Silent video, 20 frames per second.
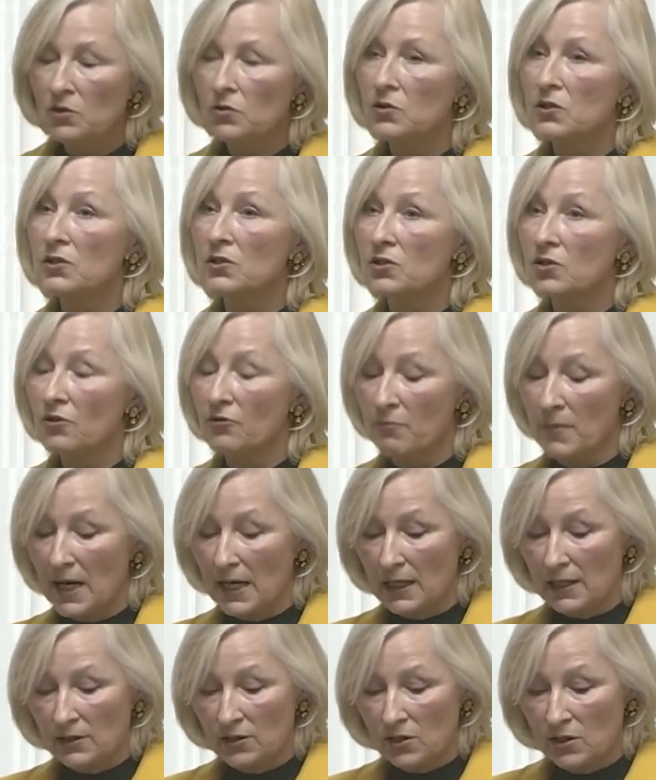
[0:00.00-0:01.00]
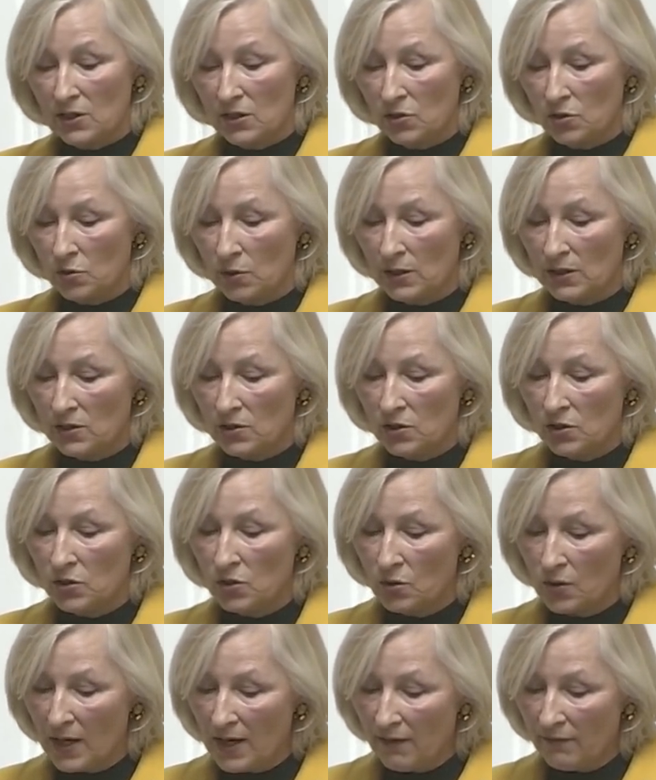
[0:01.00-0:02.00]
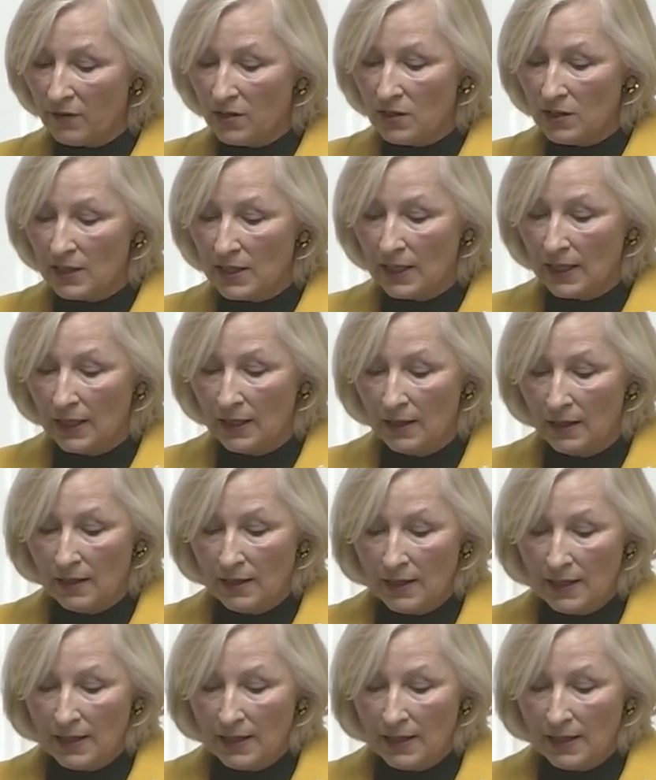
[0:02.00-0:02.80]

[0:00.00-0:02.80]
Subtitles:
to serve my constituents to do everything